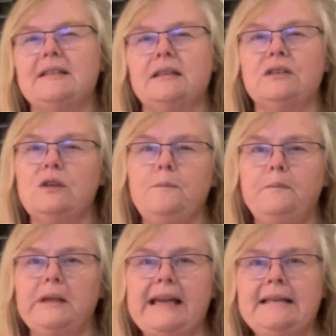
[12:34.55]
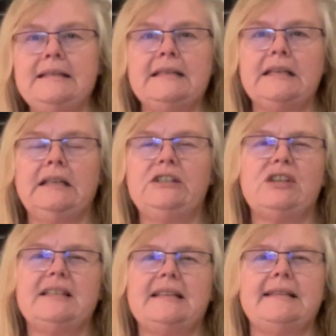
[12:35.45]
soup blend,
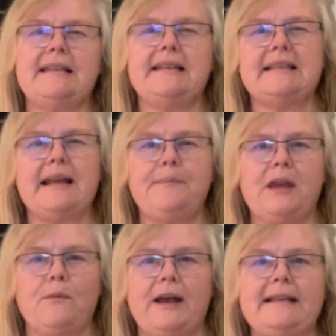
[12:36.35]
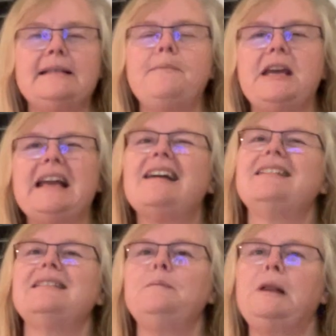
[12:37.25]
just to season up that rice a bit,
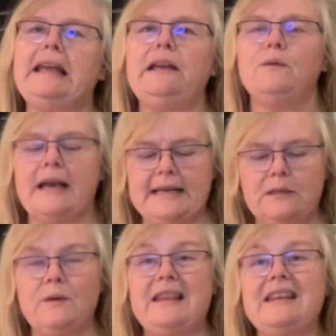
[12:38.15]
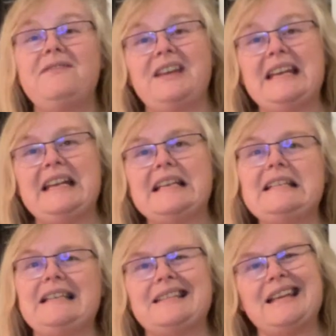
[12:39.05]
because plain rice with the fajita
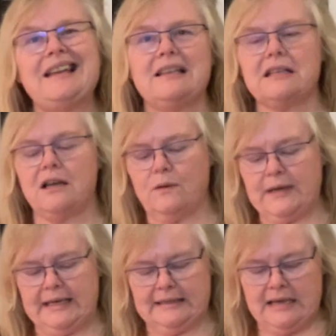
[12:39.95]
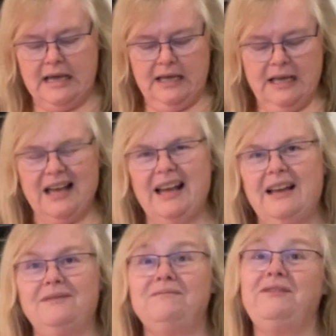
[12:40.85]
seasoning isn't always
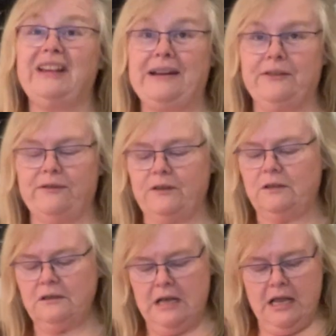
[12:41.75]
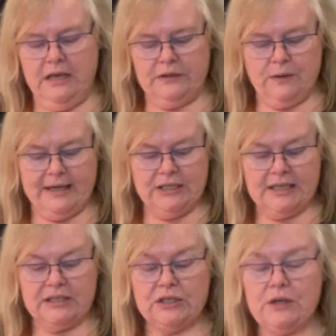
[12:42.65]
flavorful. So I
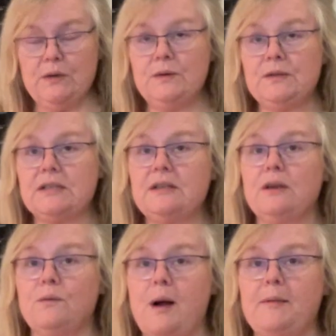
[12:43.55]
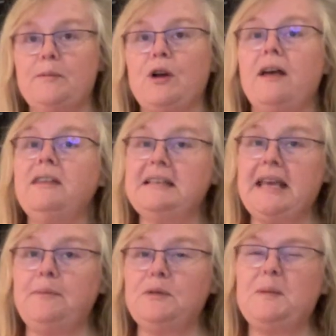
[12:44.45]
just used the ramen broth,
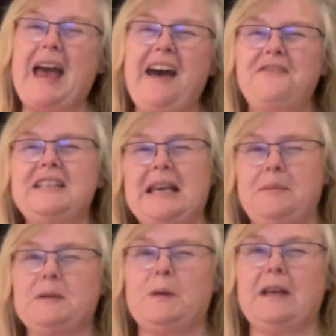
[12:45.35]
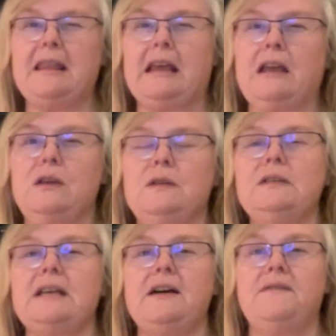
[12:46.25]
half a tablespoon I think I
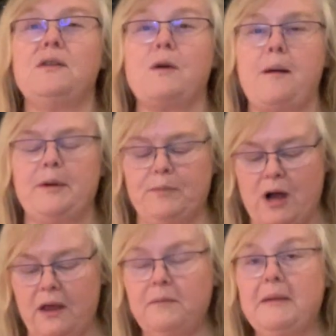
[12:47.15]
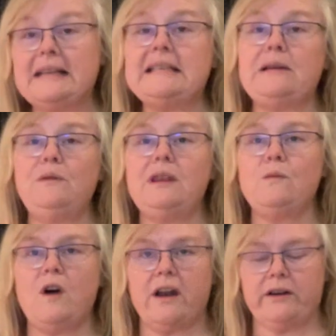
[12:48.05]
used of the ramen broth, mixed in with the
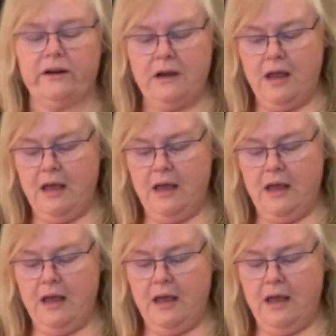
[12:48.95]
water.